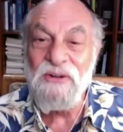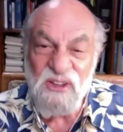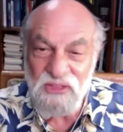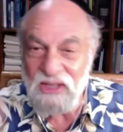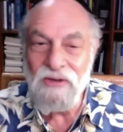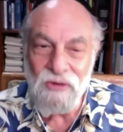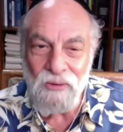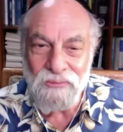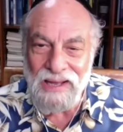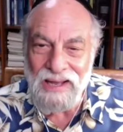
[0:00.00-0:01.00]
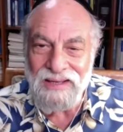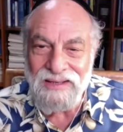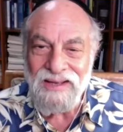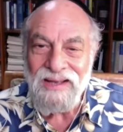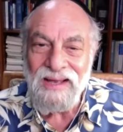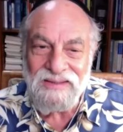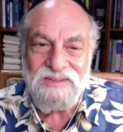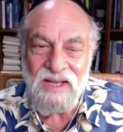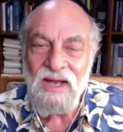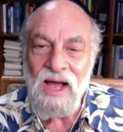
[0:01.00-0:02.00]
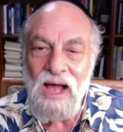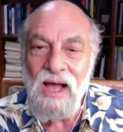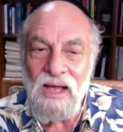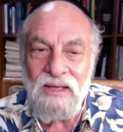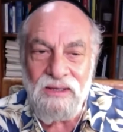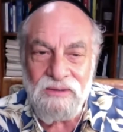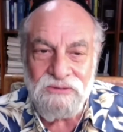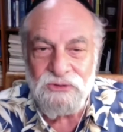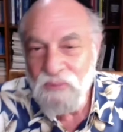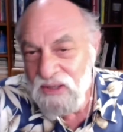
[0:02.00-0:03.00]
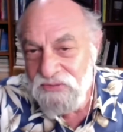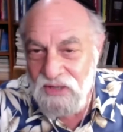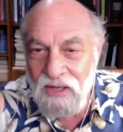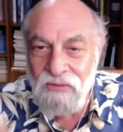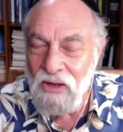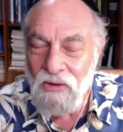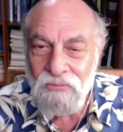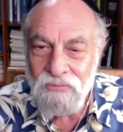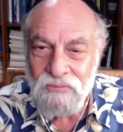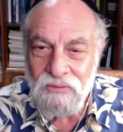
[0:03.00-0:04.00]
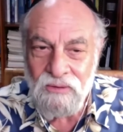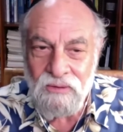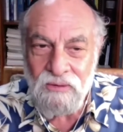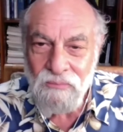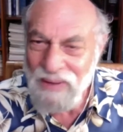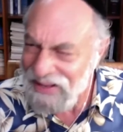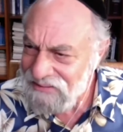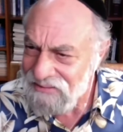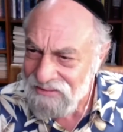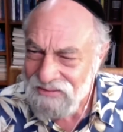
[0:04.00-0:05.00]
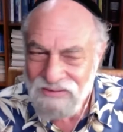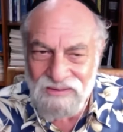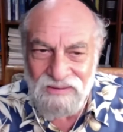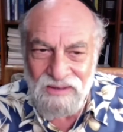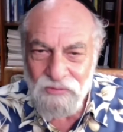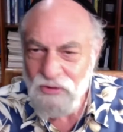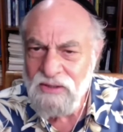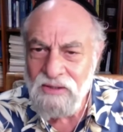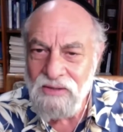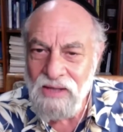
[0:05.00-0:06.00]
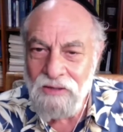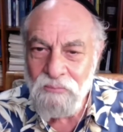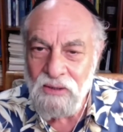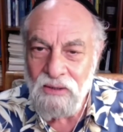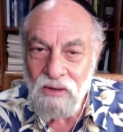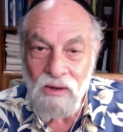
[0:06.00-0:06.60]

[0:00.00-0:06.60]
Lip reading: you think you don't like, and say, hi, just want to say hello. What? I thought you didn't like me.